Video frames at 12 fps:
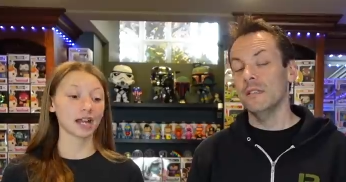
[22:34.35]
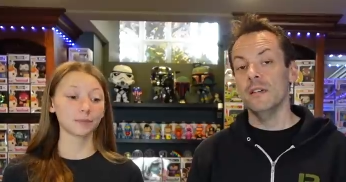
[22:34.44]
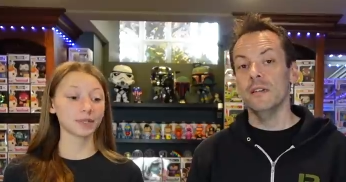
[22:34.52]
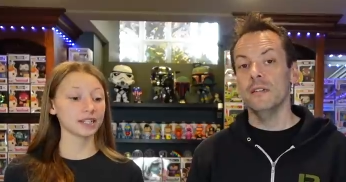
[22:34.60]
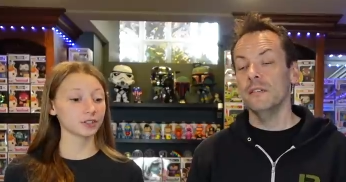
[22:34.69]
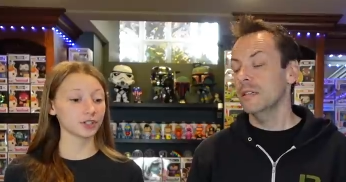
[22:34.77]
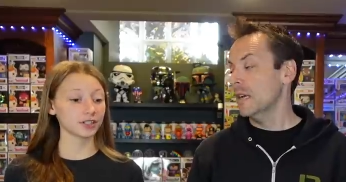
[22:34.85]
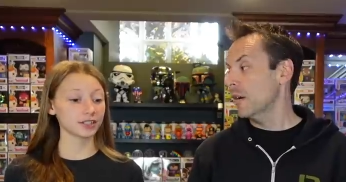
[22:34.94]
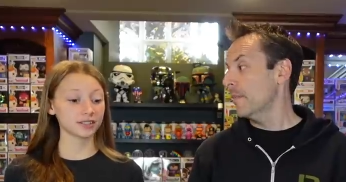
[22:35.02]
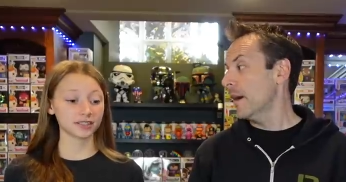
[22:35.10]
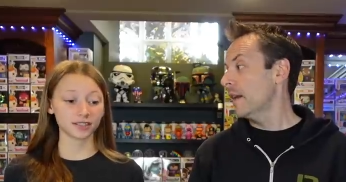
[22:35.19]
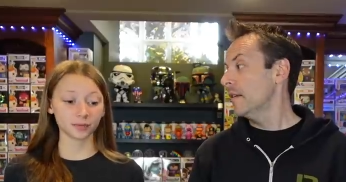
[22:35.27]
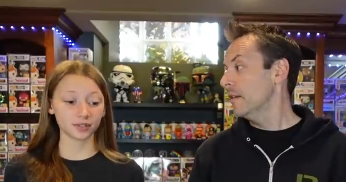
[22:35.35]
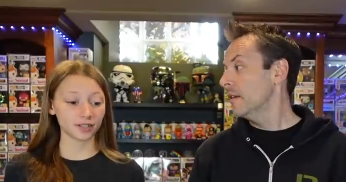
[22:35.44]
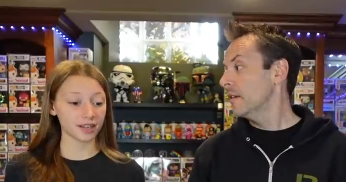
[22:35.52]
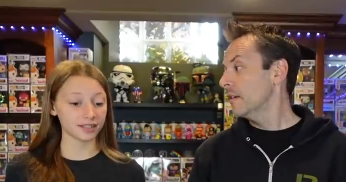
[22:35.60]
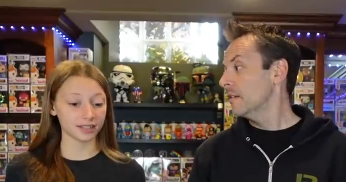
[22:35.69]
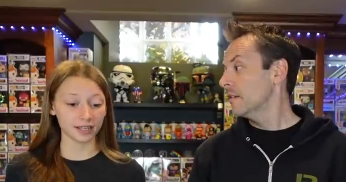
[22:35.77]
Speaker 1: to hear about it. I'd be interested to see what you
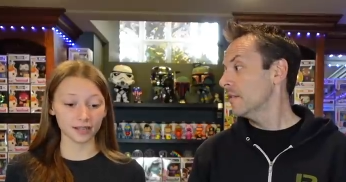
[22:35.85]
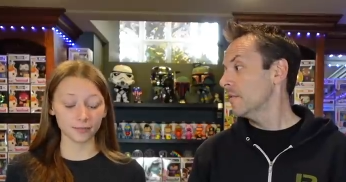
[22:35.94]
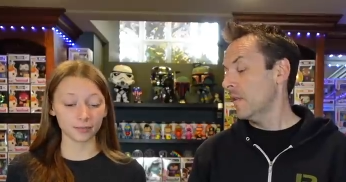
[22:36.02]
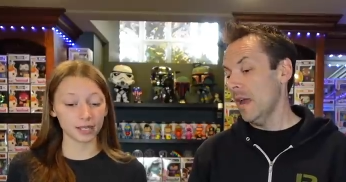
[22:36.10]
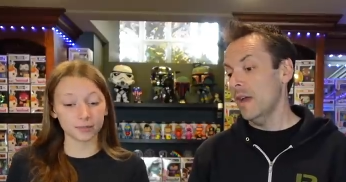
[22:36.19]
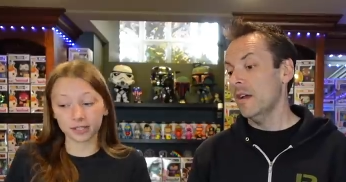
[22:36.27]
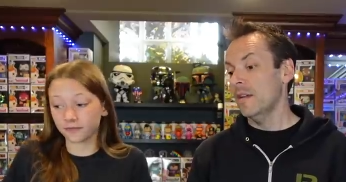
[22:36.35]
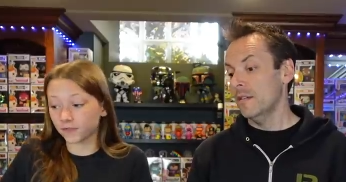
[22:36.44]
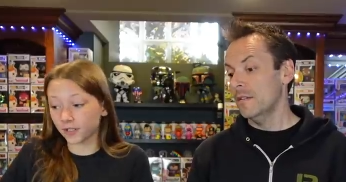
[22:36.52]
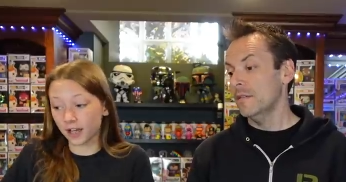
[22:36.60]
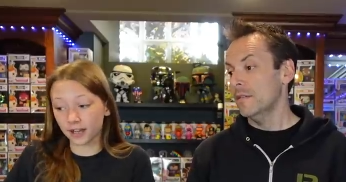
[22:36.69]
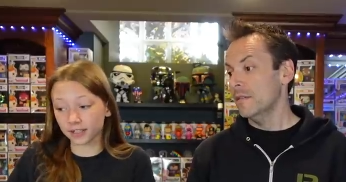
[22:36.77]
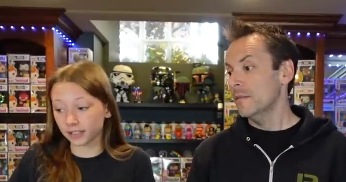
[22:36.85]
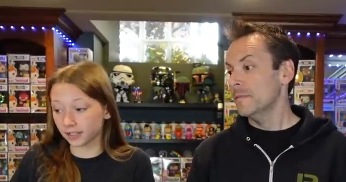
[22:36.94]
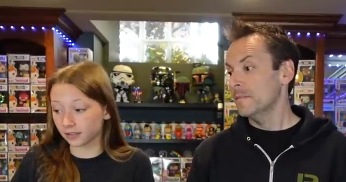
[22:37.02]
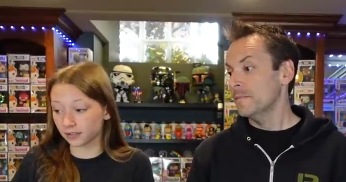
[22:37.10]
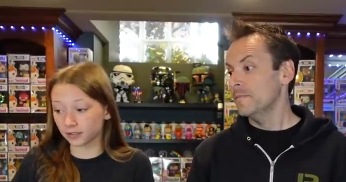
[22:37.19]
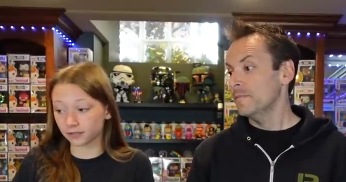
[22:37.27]
guys get. Maybe if you got
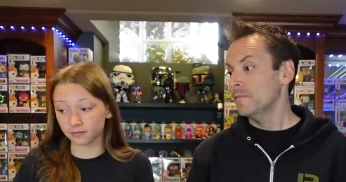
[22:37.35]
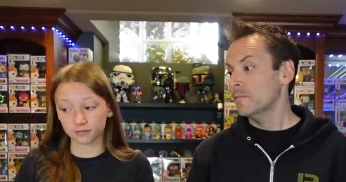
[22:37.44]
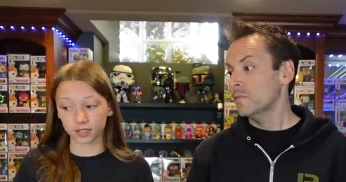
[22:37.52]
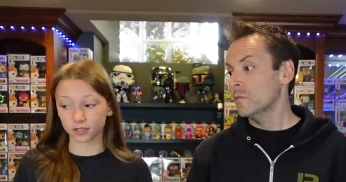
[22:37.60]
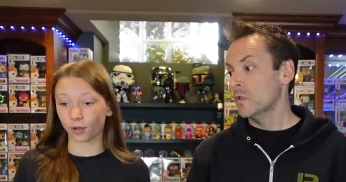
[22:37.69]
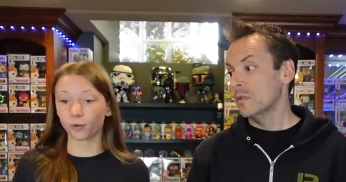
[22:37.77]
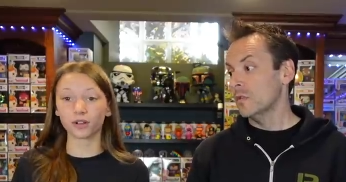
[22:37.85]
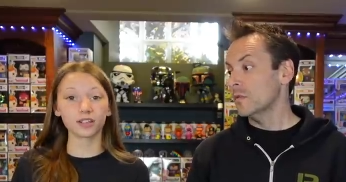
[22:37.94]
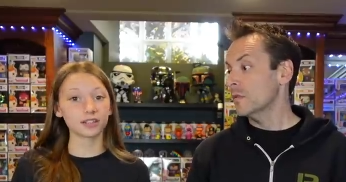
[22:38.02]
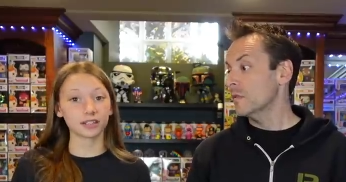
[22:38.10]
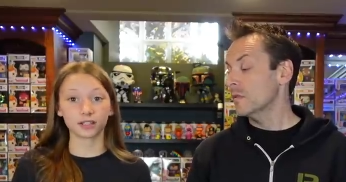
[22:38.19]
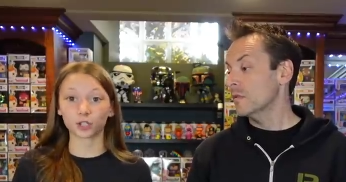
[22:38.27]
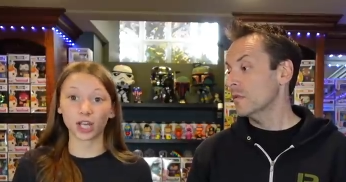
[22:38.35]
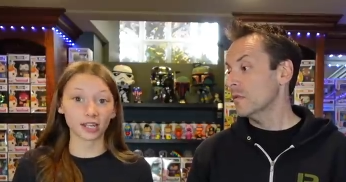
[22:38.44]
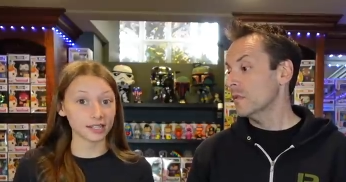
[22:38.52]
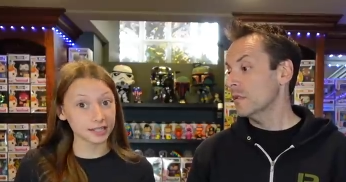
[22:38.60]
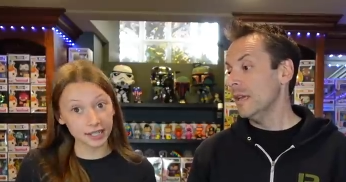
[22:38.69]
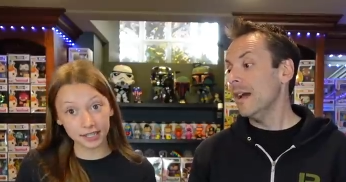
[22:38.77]
any sodas, any
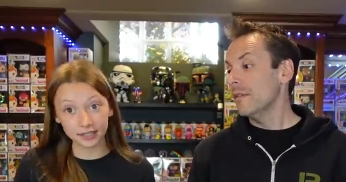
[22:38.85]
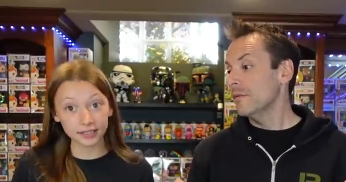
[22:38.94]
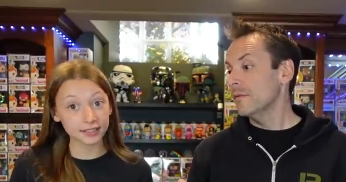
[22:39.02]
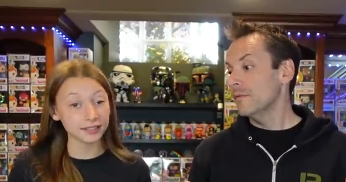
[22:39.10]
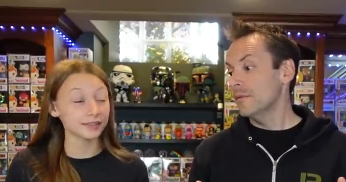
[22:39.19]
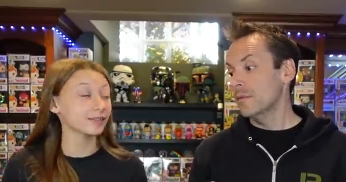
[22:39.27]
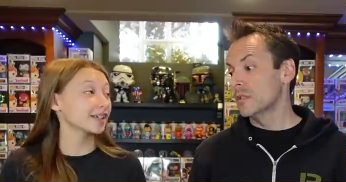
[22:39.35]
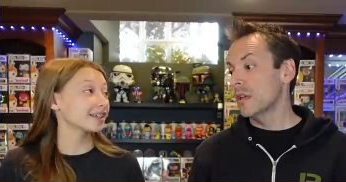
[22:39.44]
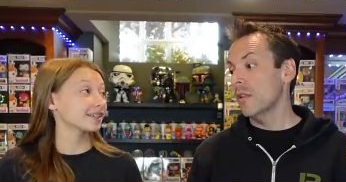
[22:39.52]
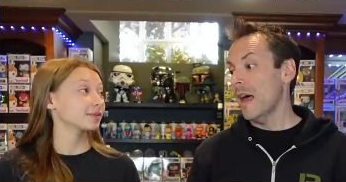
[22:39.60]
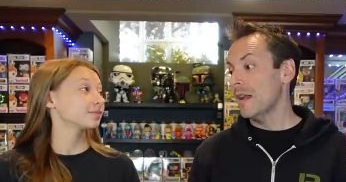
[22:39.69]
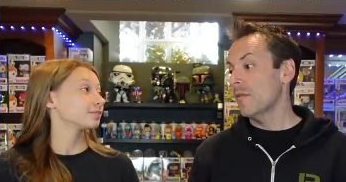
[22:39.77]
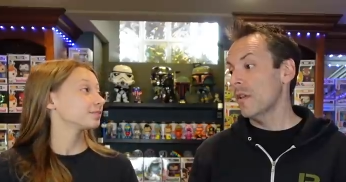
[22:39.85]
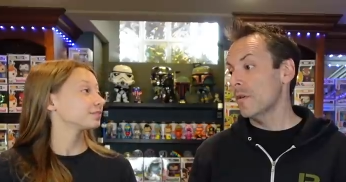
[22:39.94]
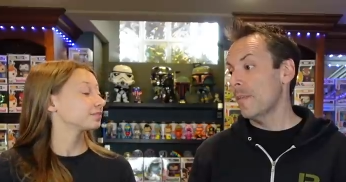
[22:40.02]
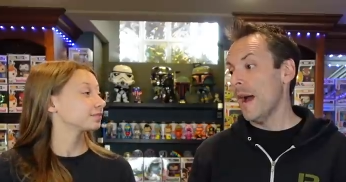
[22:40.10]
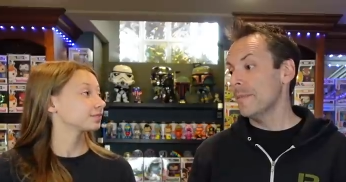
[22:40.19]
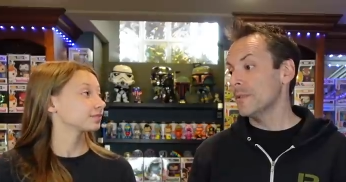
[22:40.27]
Speaker 2: chases. Yeah. There's a lot of
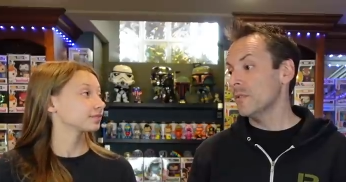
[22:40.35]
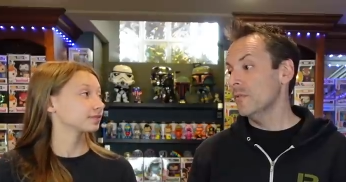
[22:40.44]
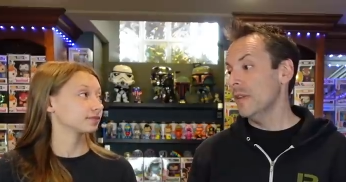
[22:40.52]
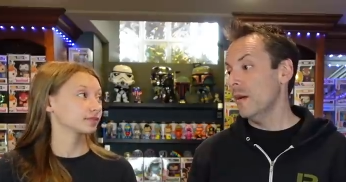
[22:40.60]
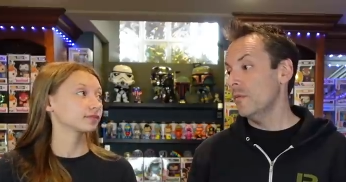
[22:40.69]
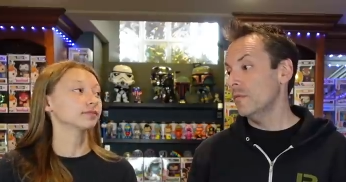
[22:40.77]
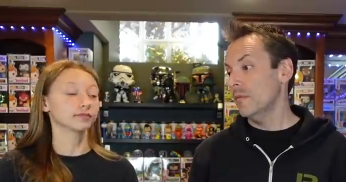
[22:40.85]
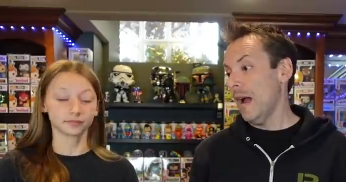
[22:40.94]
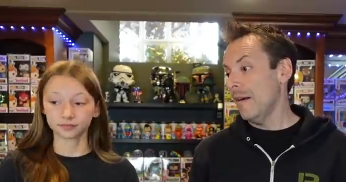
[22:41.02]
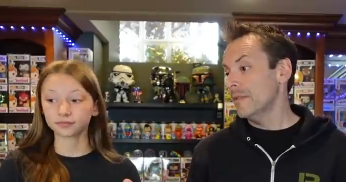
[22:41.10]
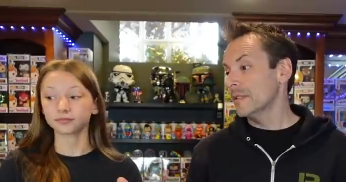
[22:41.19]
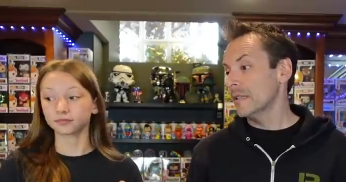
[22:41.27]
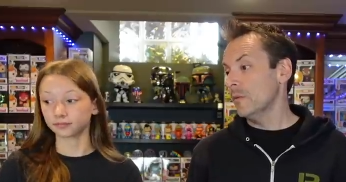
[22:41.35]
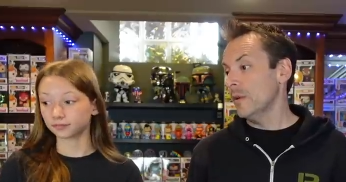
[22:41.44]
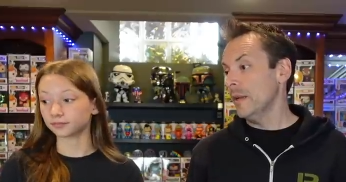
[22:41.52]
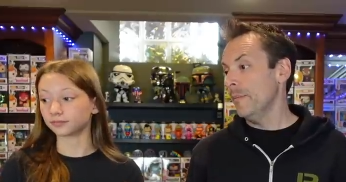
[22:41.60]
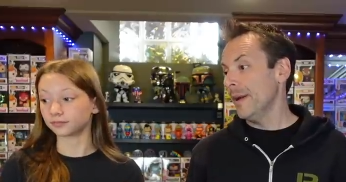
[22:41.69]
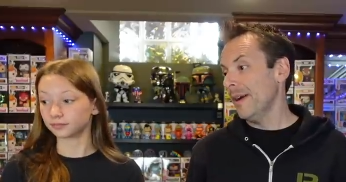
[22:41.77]
other pops, too, that obviously
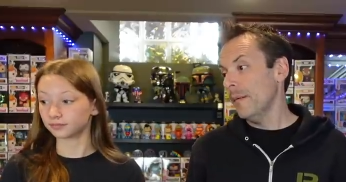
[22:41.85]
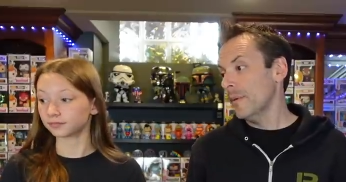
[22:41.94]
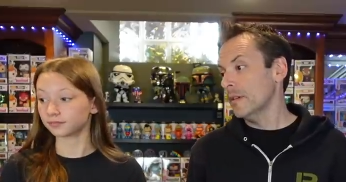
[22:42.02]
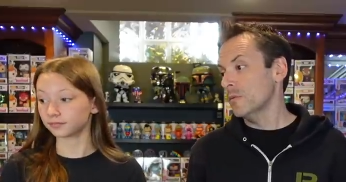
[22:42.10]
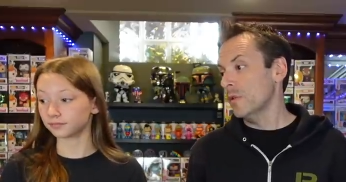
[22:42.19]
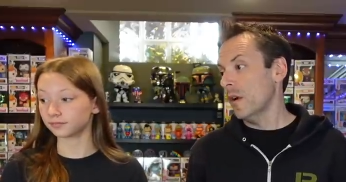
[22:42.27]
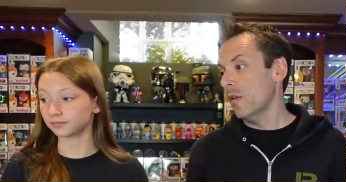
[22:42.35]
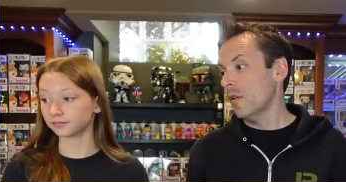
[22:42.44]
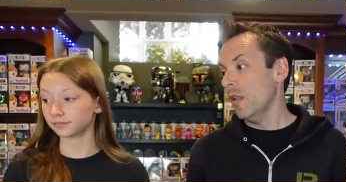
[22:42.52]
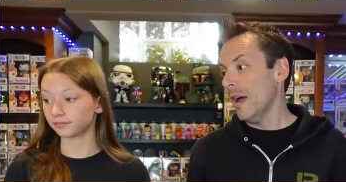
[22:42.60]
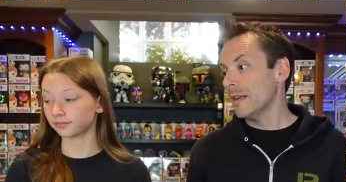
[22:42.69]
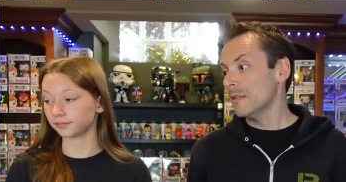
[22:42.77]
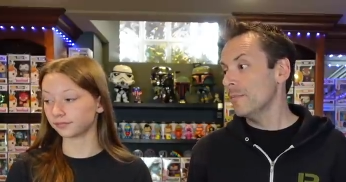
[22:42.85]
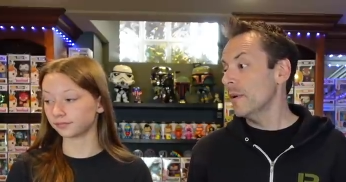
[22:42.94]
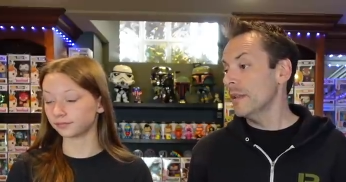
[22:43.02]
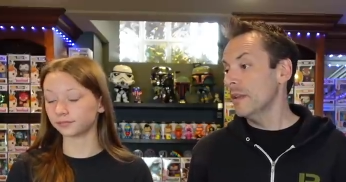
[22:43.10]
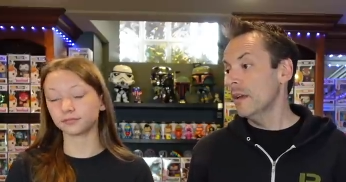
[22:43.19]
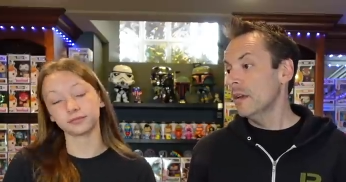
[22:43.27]
we didn't pick up because we don't collect,
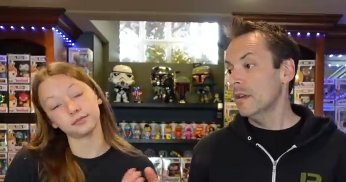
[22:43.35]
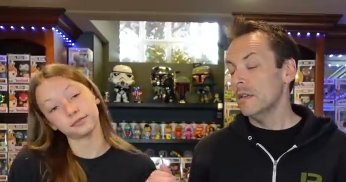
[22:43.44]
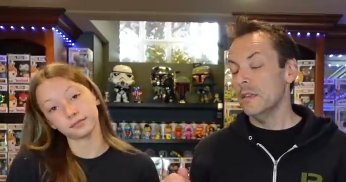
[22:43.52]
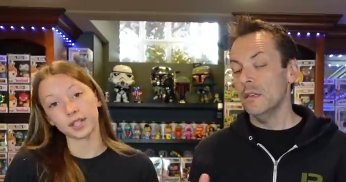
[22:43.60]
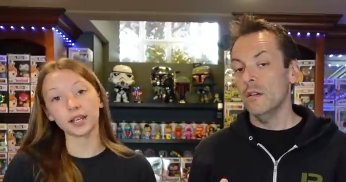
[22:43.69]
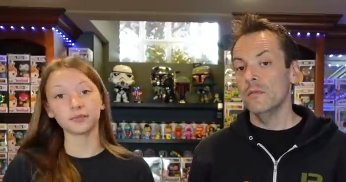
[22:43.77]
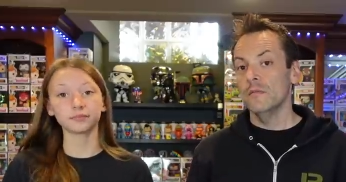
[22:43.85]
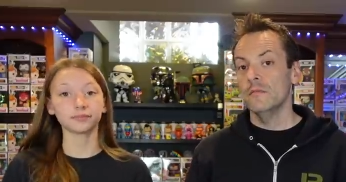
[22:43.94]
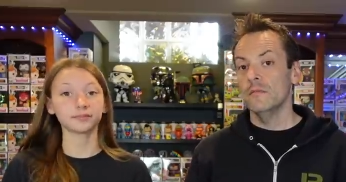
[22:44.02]
but, you know,